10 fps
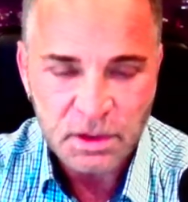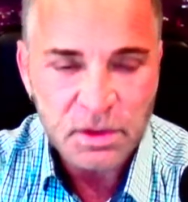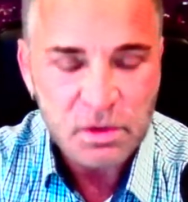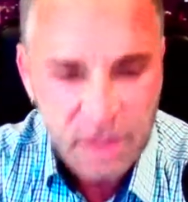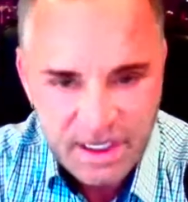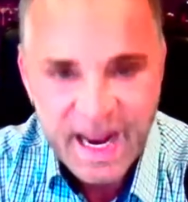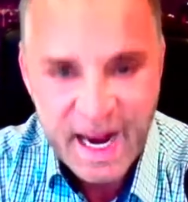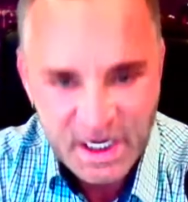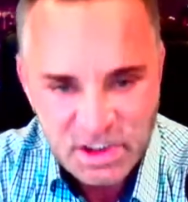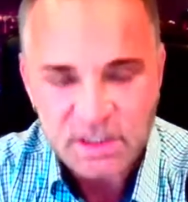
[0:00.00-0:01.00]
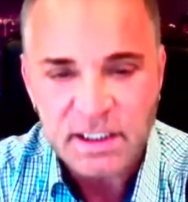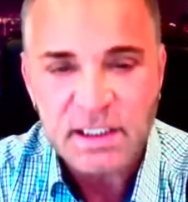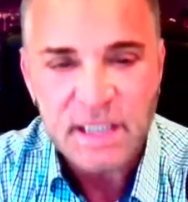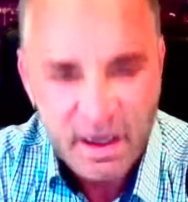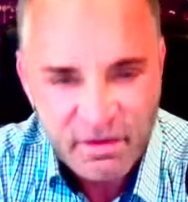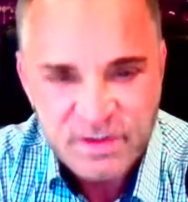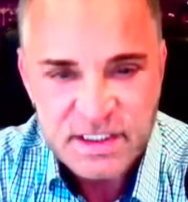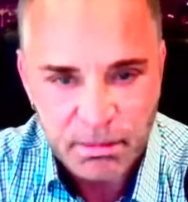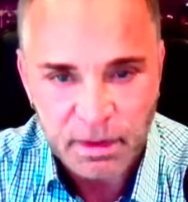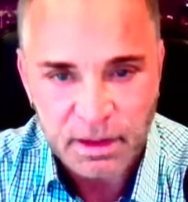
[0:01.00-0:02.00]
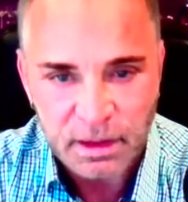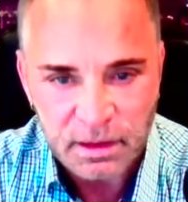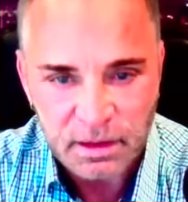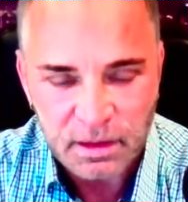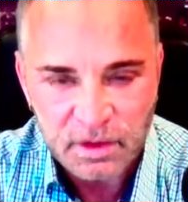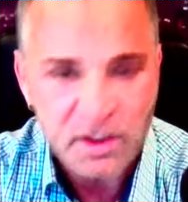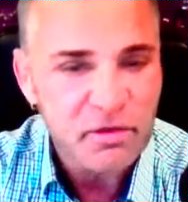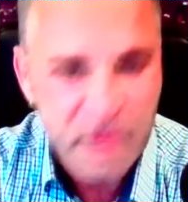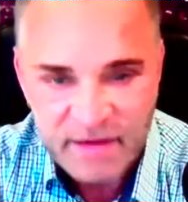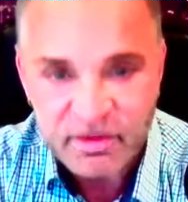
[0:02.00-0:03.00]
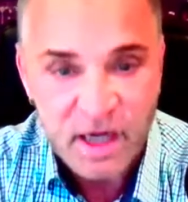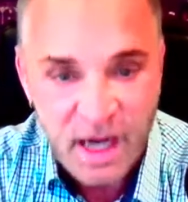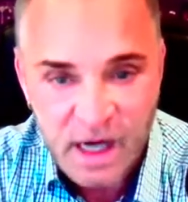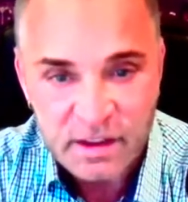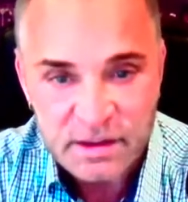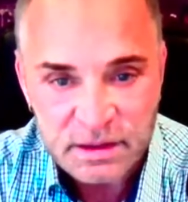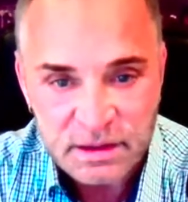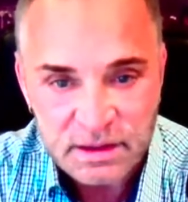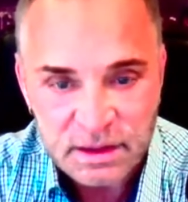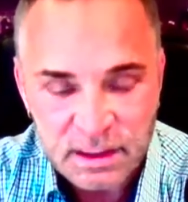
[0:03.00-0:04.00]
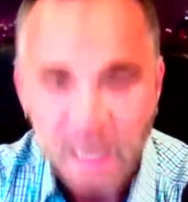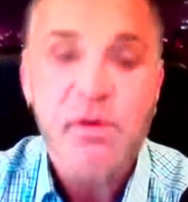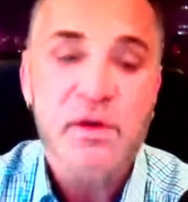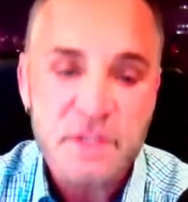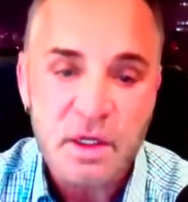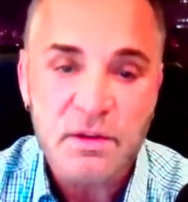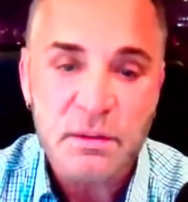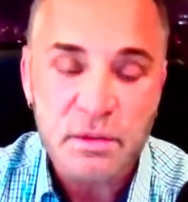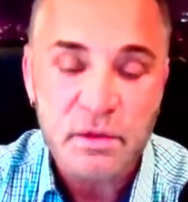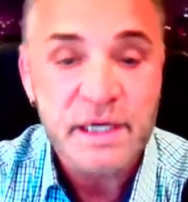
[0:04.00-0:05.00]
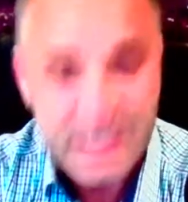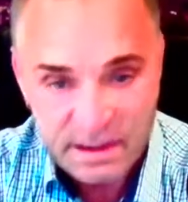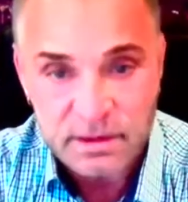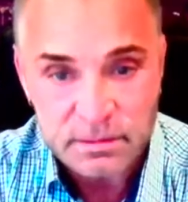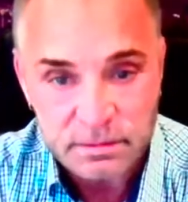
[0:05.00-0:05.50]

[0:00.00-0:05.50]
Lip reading: you can actually love somebody that you've never hugged, I would have told them they're an idiot.